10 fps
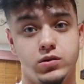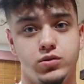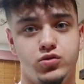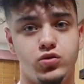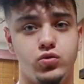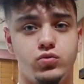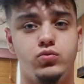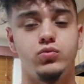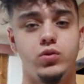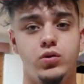So
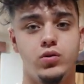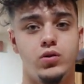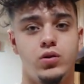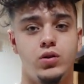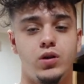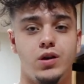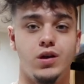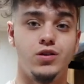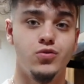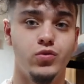
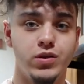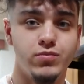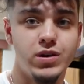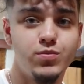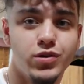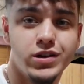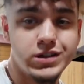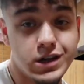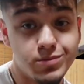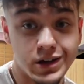enjoy me burning
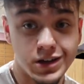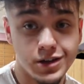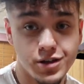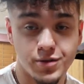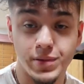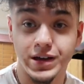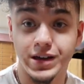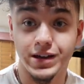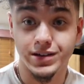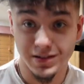down my kitchen
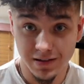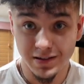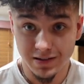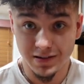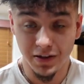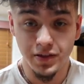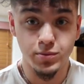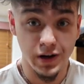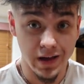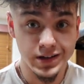making nothing
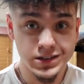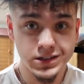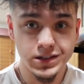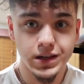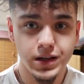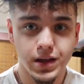but eggs